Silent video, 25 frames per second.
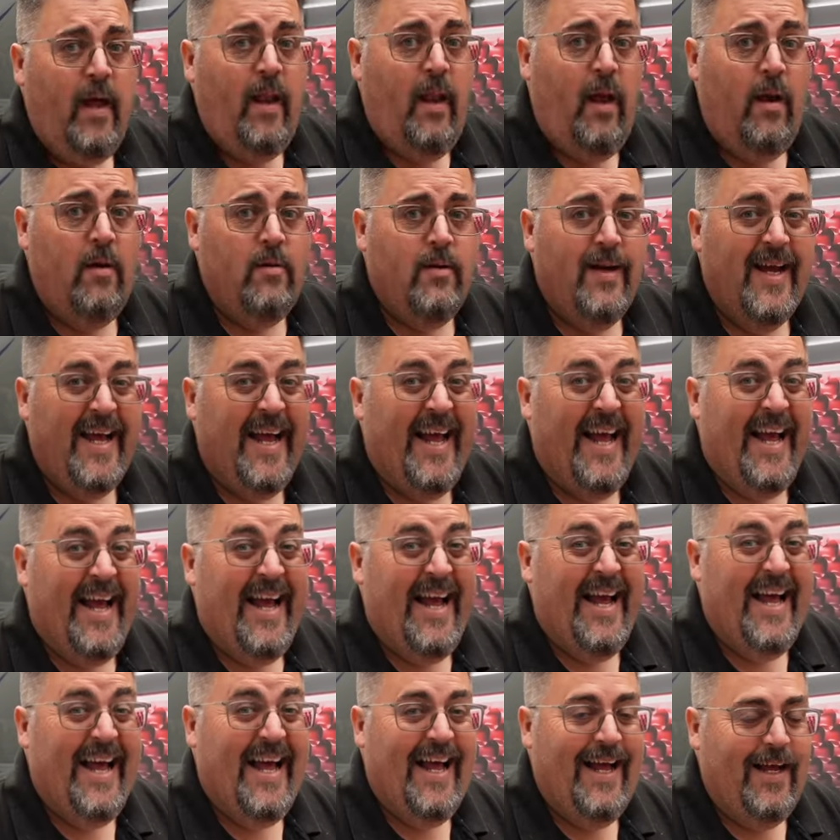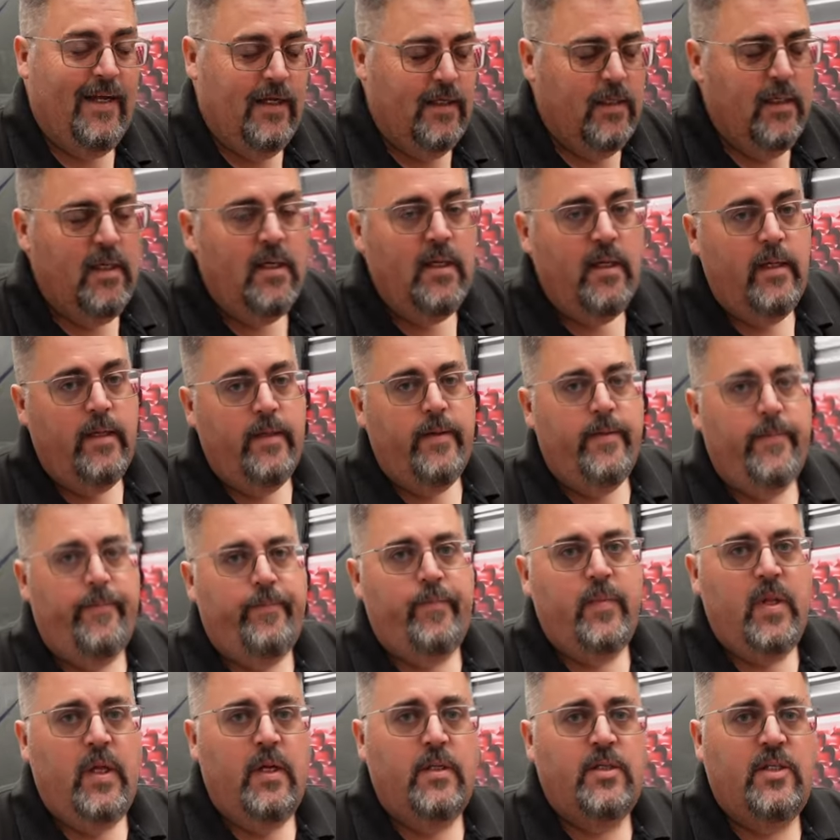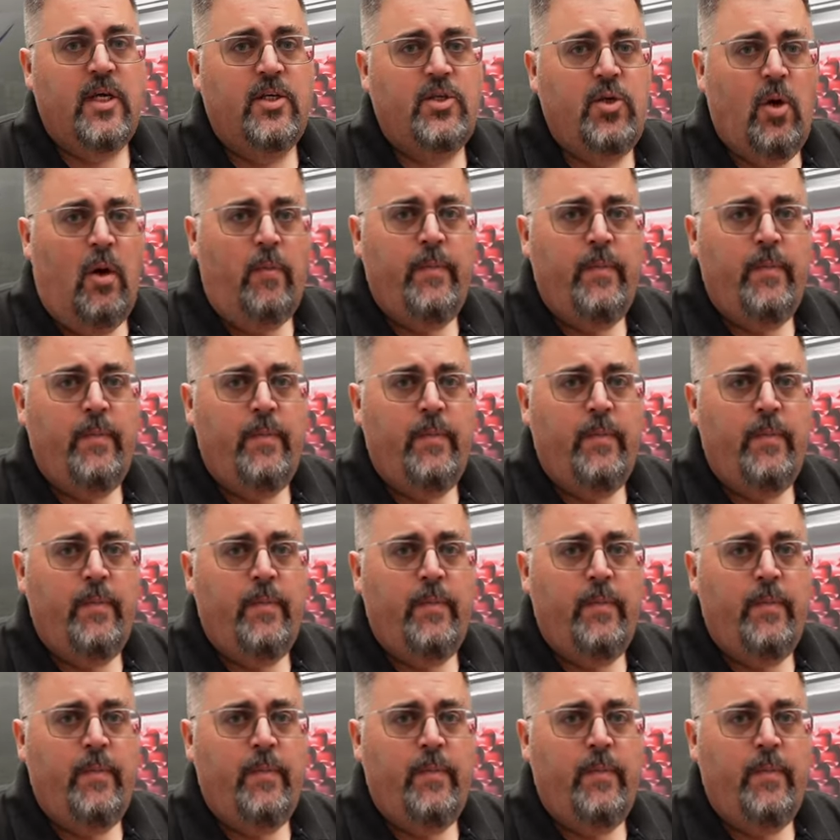Hello. Hey. So do you